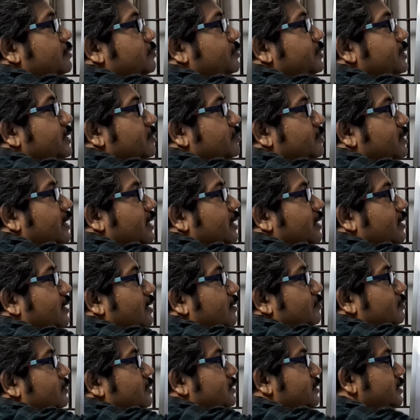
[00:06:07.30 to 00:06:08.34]
that Bm
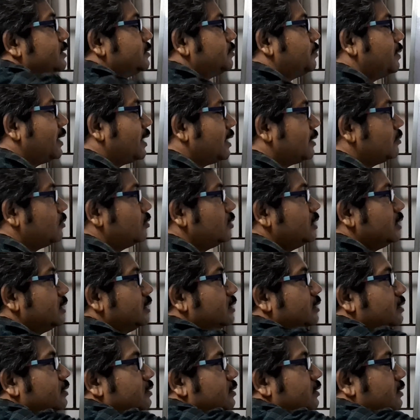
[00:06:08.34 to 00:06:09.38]
diagram, this is
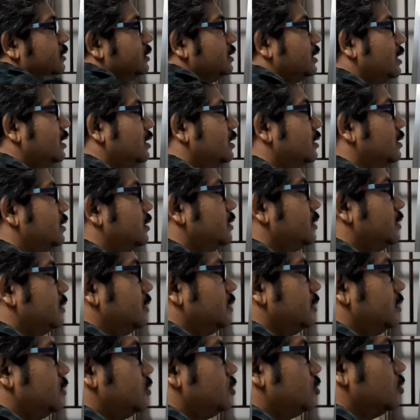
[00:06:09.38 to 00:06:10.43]
parabolic. Yeah,
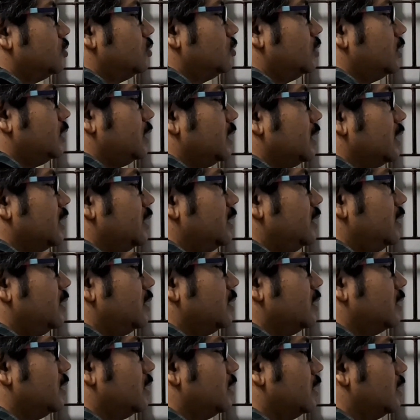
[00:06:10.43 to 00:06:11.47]
so
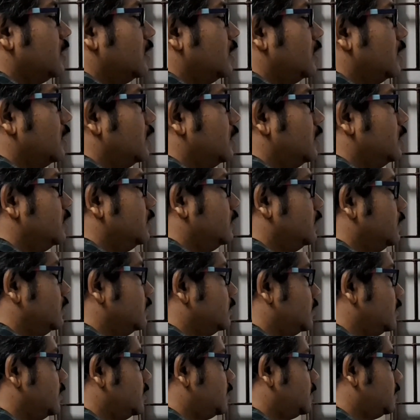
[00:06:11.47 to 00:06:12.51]
here
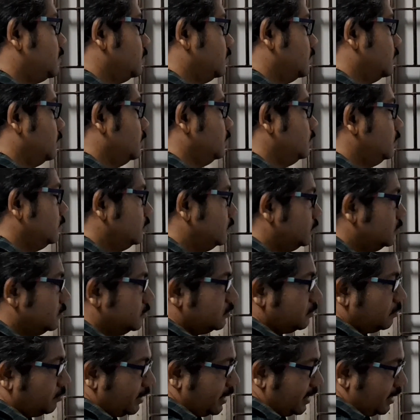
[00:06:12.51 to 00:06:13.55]
this is
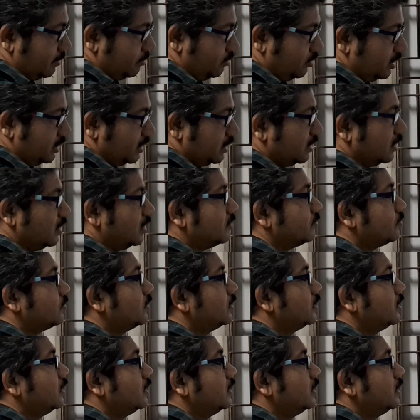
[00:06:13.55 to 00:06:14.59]
parabolic curve.
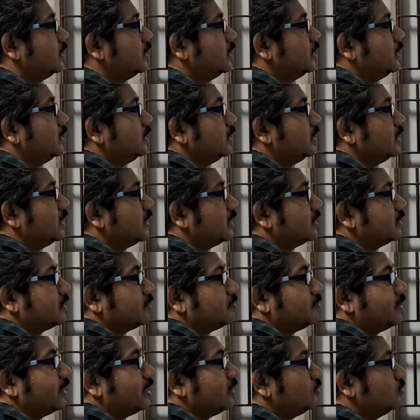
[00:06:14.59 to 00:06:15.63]
Here
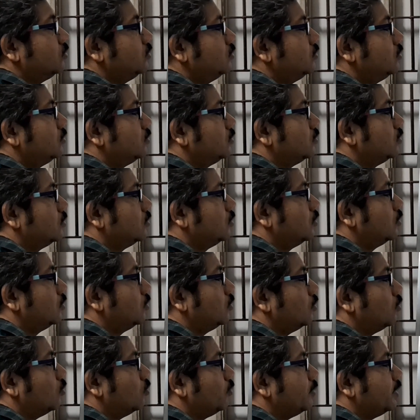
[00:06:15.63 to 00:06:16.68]
the value
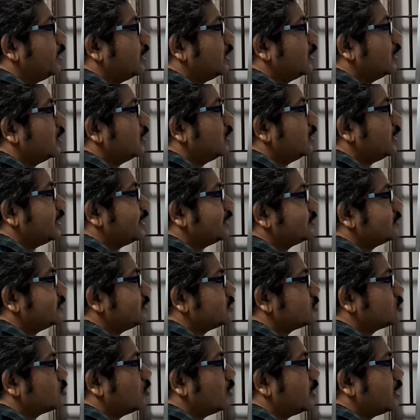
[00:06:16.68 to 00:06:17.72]
omega x
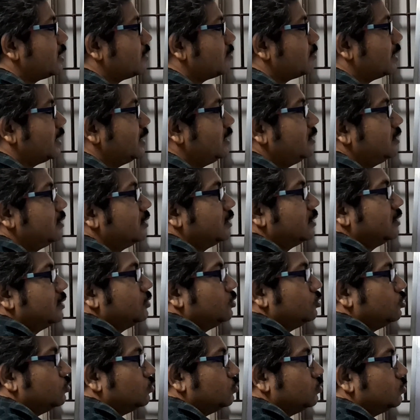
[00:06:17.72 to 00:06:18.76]
square by
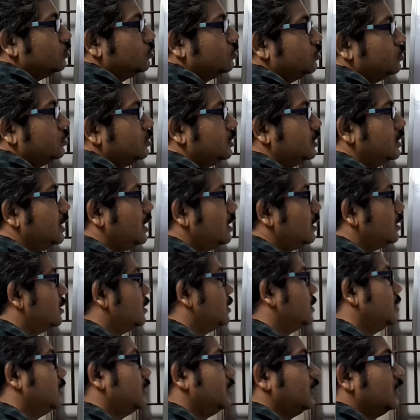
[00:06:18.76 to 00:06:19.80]
2.
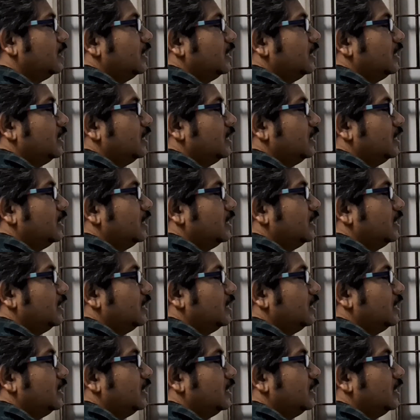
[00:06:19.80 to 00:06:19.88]
Yeah,